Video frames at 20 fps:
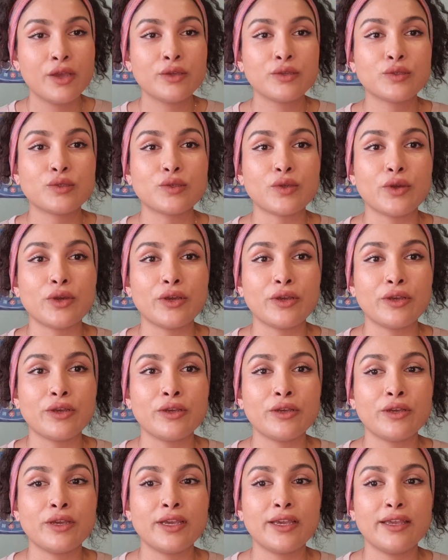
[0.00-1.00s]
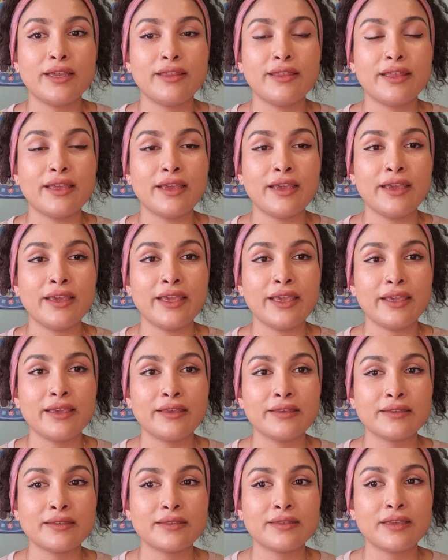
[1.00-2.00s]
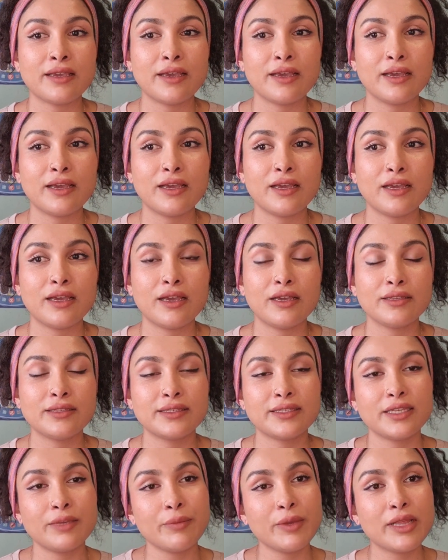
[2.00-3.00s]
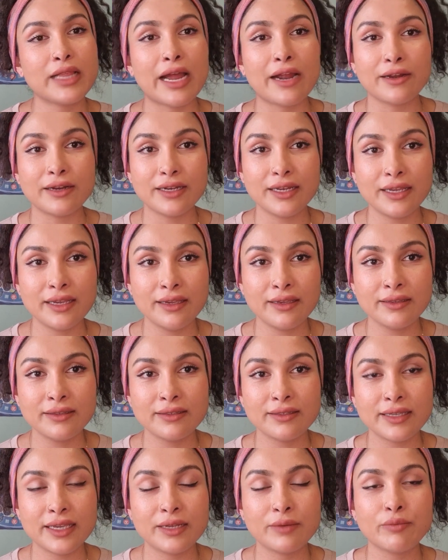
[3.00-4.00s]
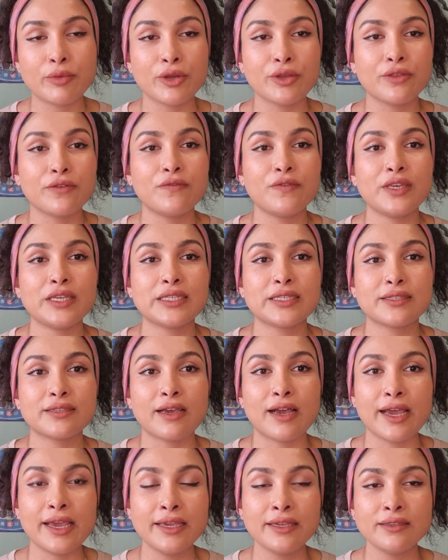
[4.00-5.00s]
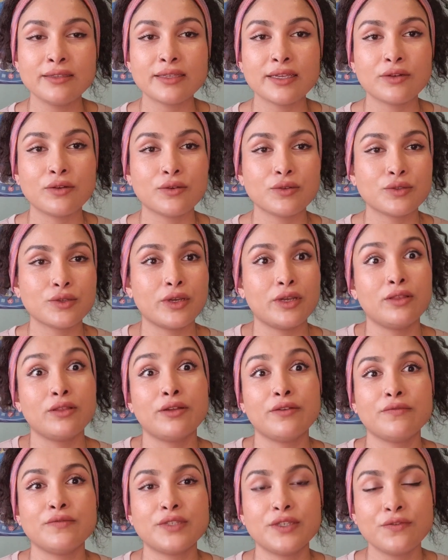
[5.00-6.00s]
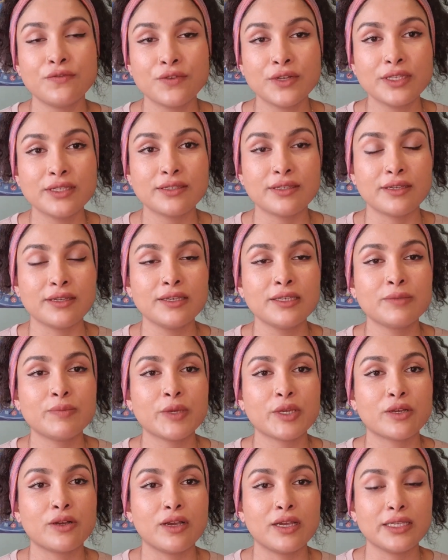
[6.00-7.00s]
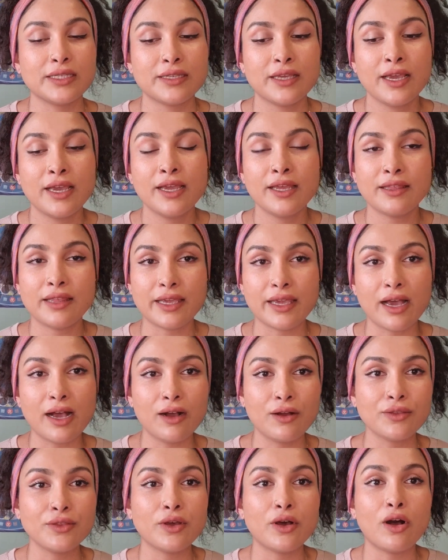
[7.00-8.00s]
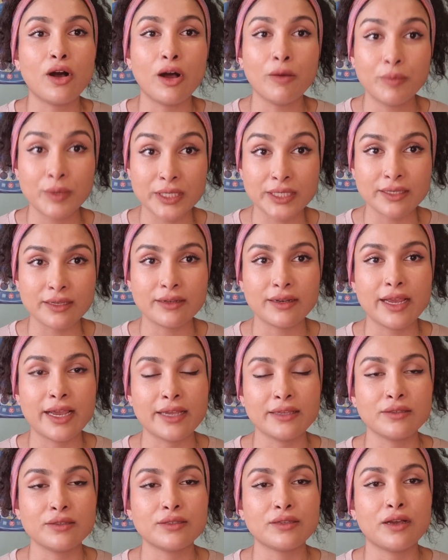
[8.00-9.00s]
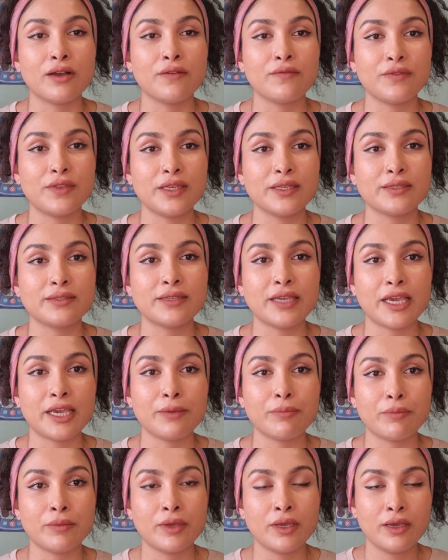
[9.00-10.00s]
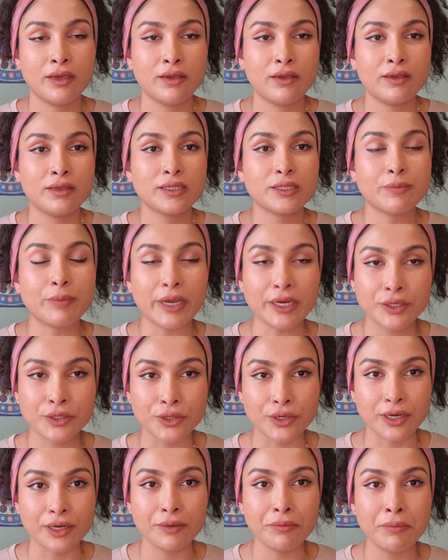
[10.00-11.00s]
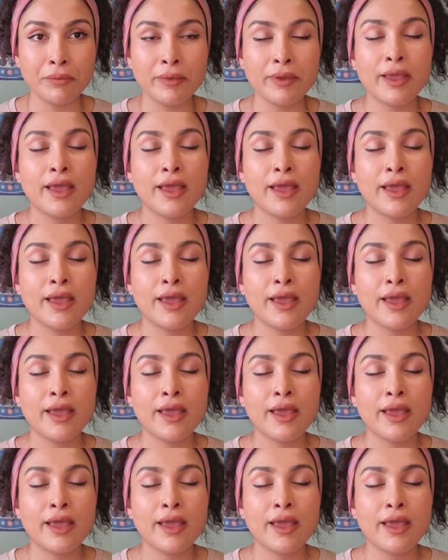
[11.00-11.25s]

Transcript: So there is similarities in both of these signs and also a lot of differences because they are on the opposite ends of this same spectrum,